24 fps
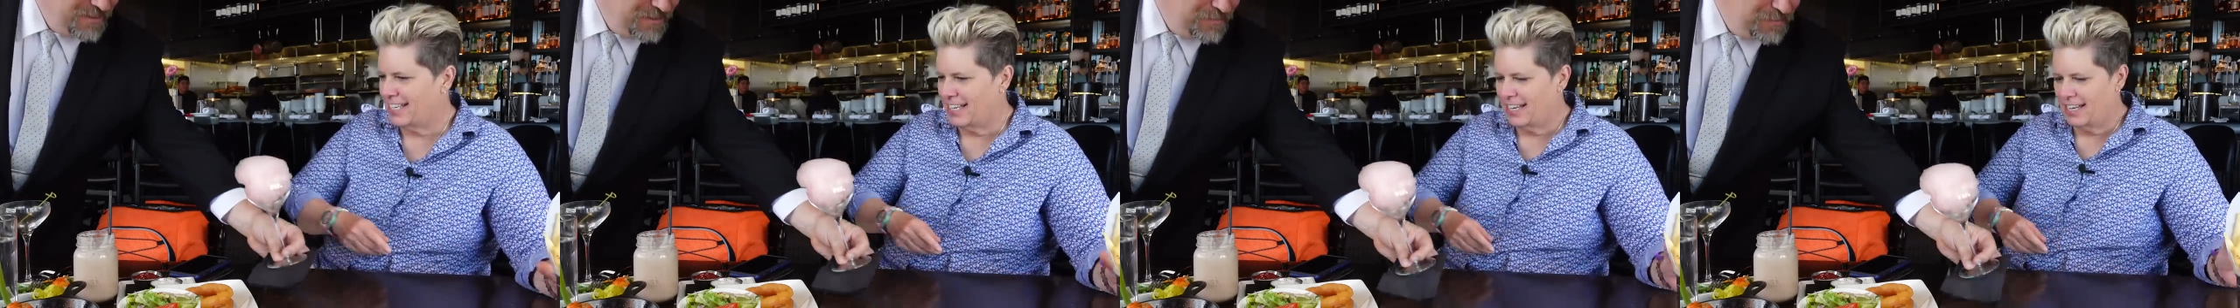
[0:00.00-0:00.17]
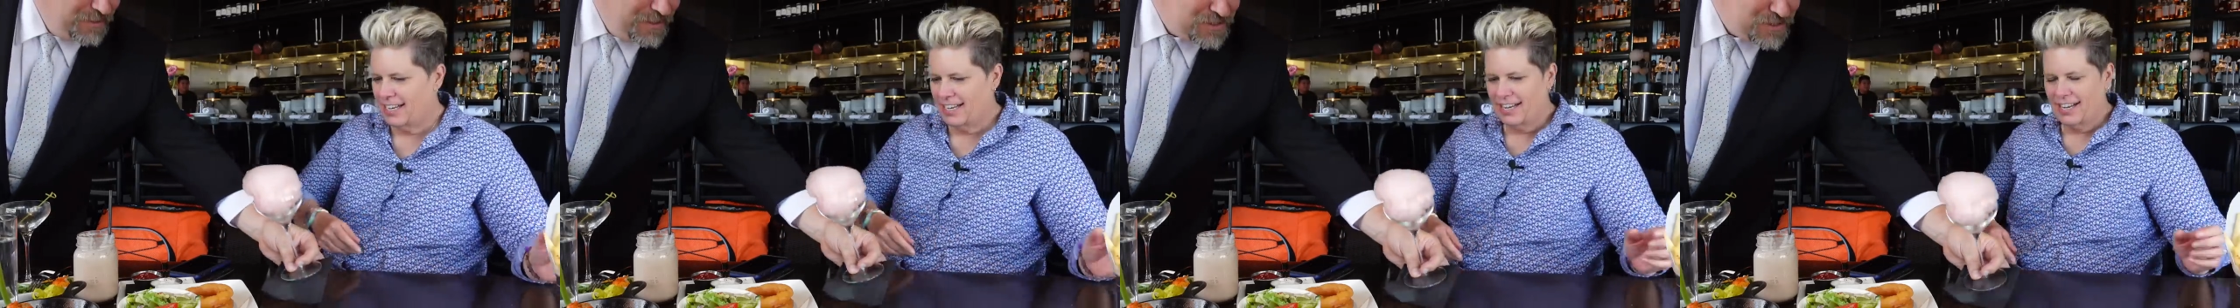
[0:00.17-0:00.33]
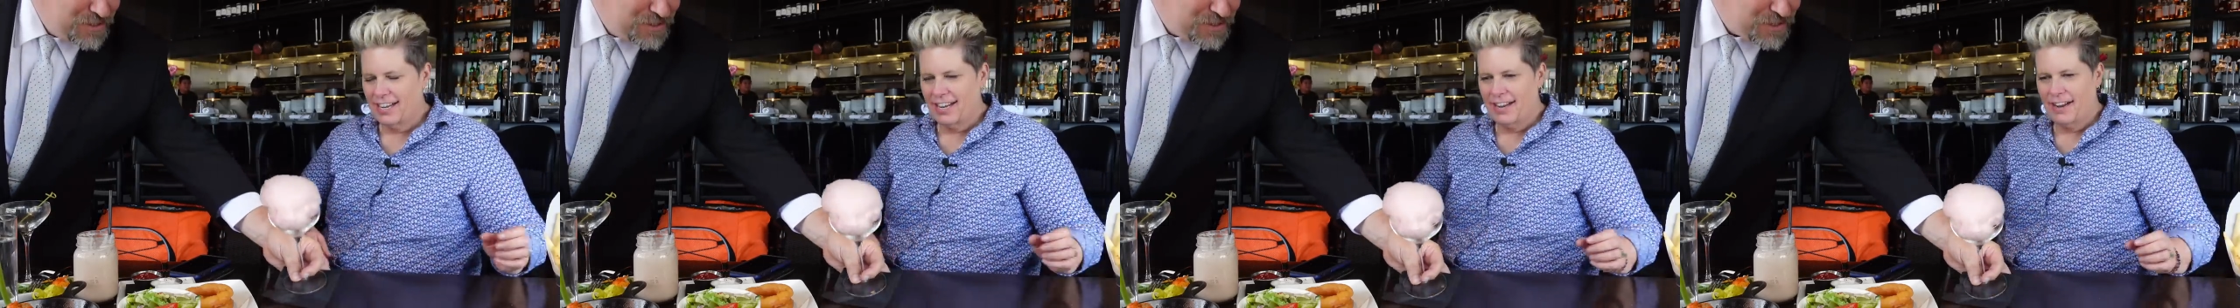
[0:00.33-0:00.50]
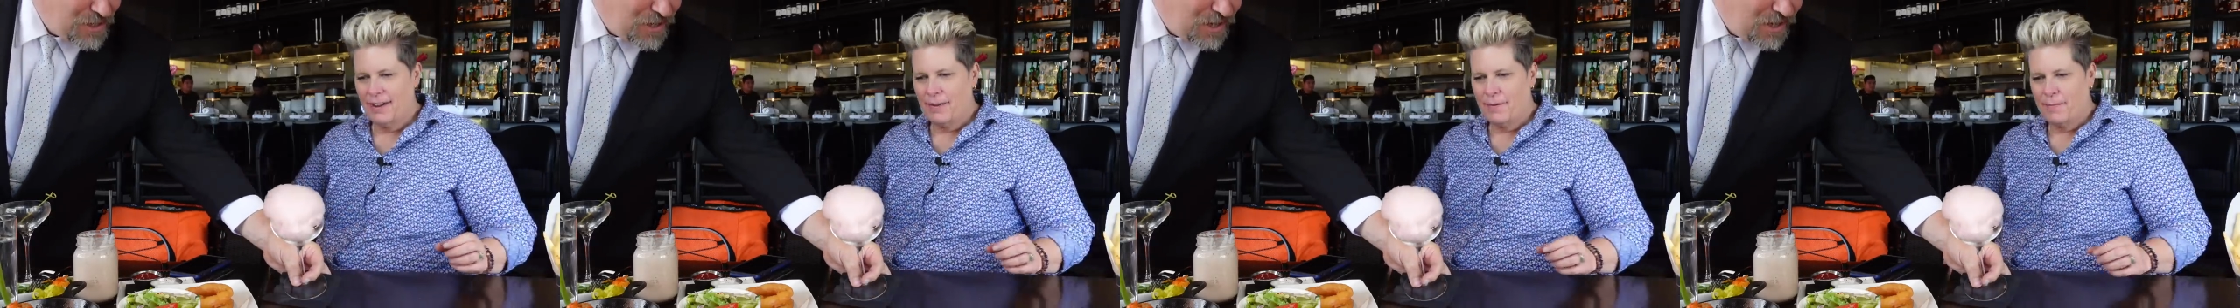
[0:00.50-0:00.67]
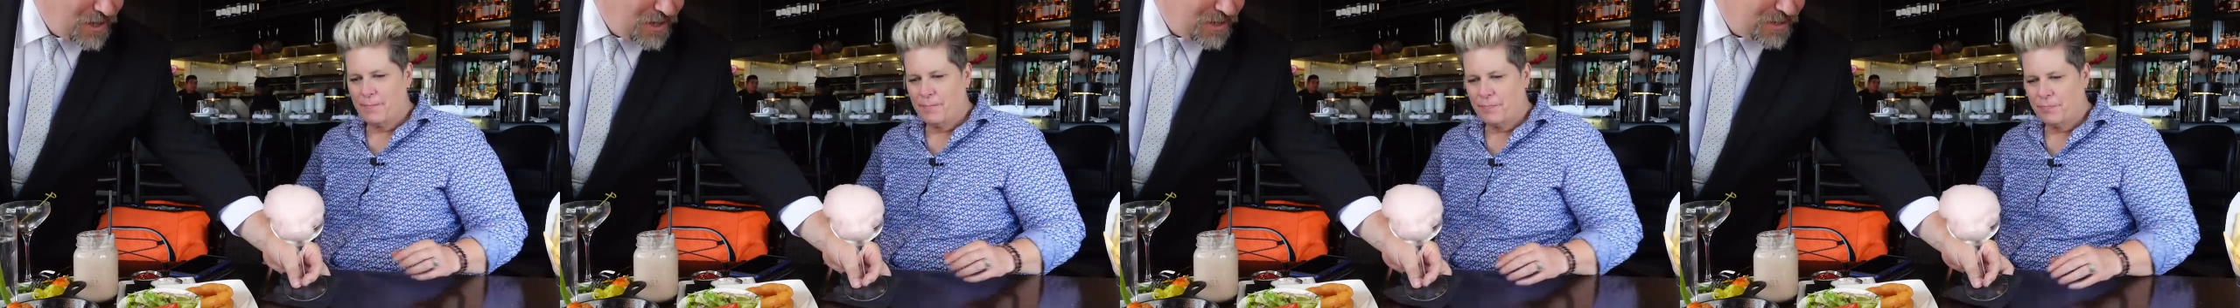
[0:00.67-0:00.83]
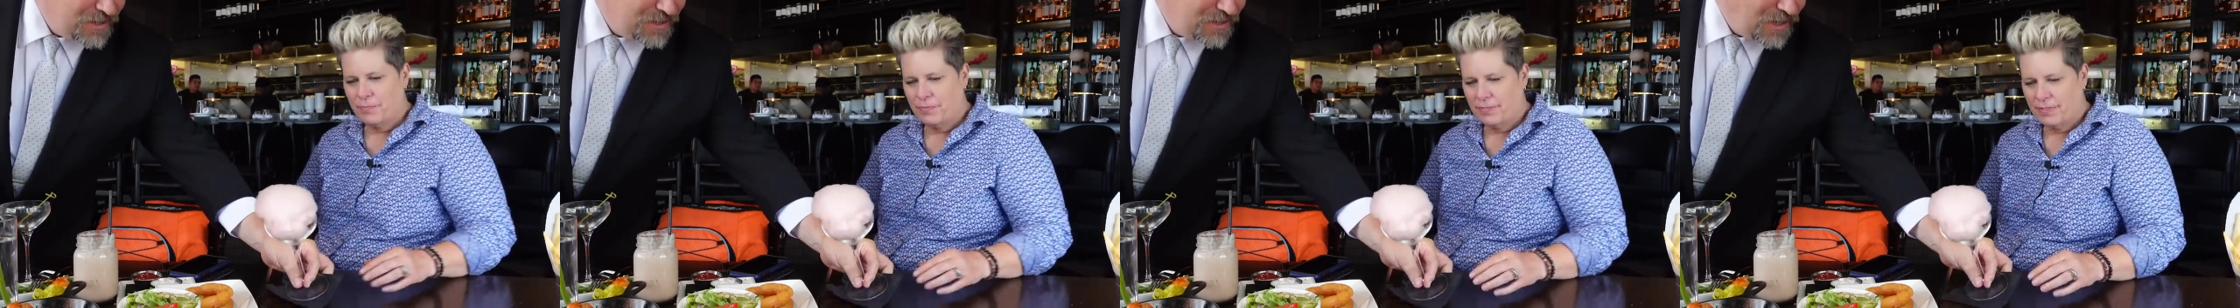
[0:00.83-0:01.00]
This is
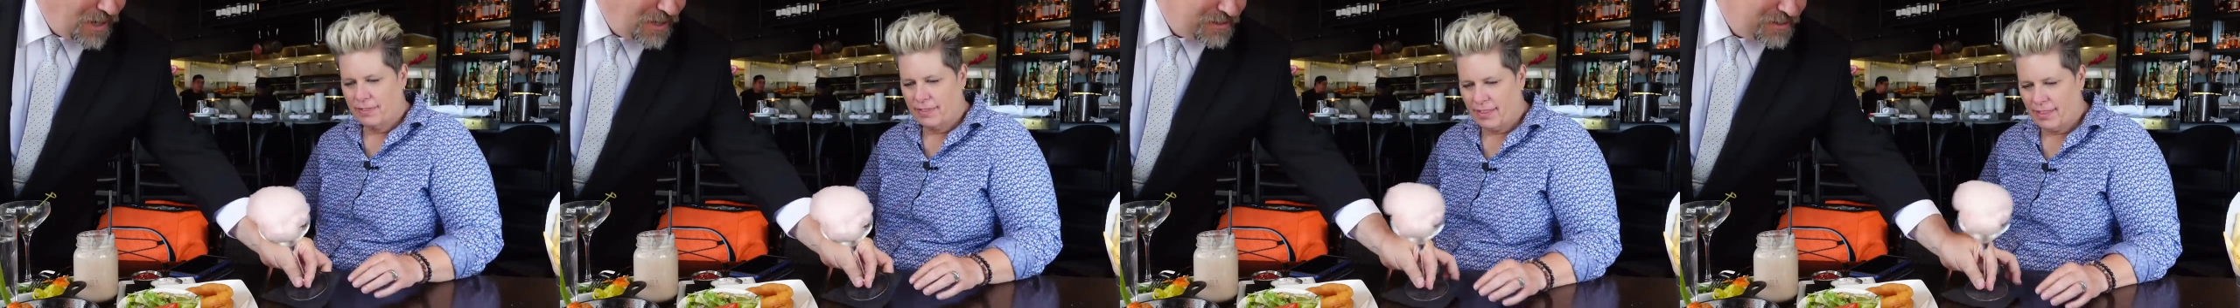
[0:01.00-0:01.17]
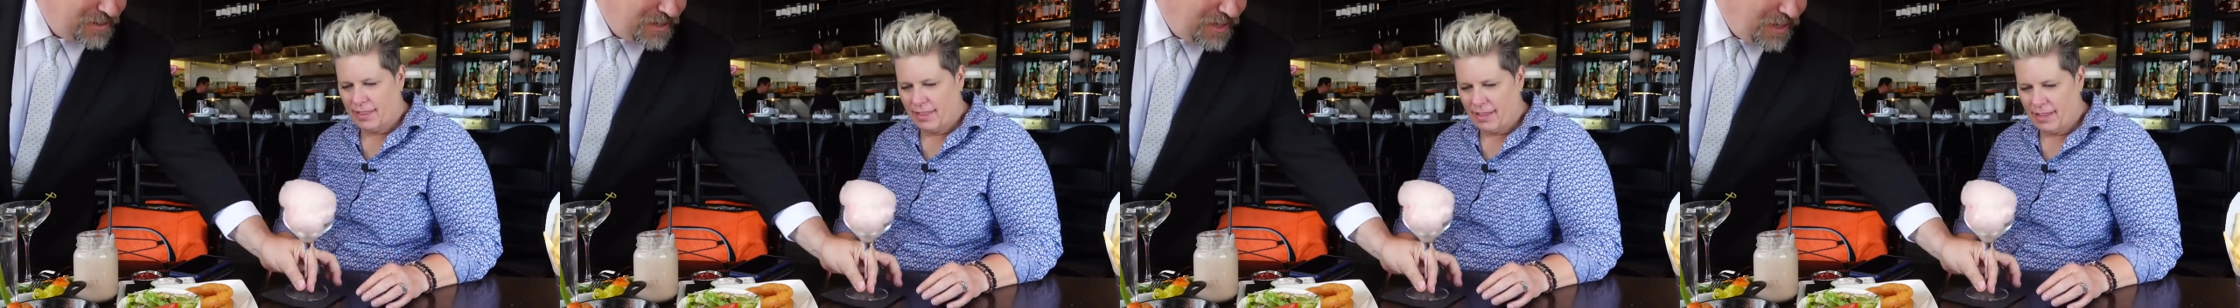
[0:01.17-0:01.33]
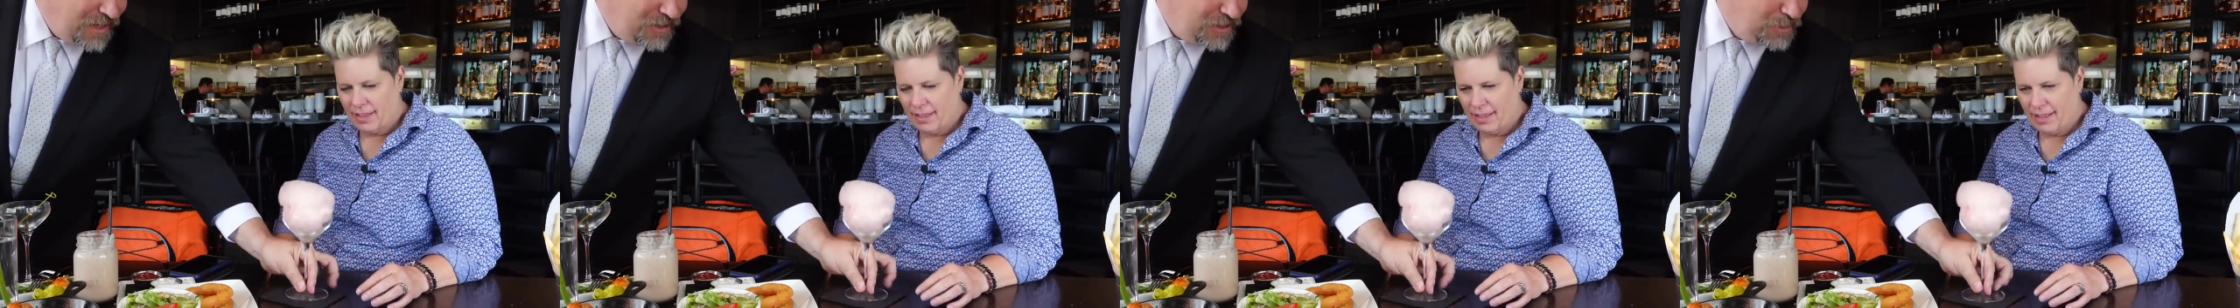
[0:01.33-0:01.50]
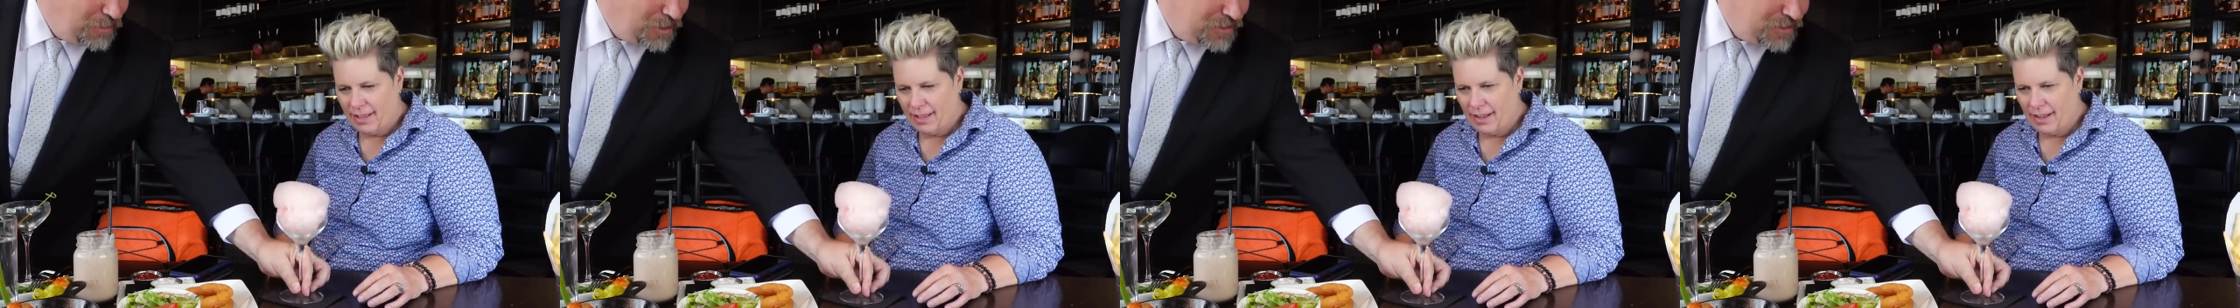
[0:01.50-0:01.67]
our cotton candy